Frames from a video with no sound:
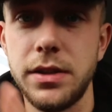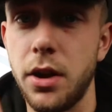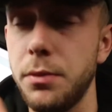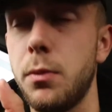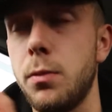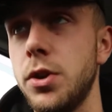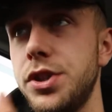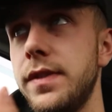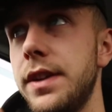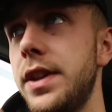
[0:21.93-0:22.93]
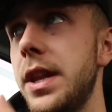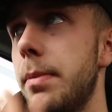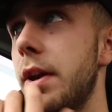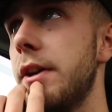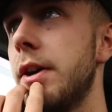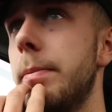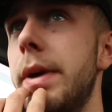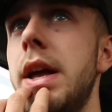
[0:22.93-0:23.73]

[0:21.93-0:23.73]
like once you've lifted the bonnet up,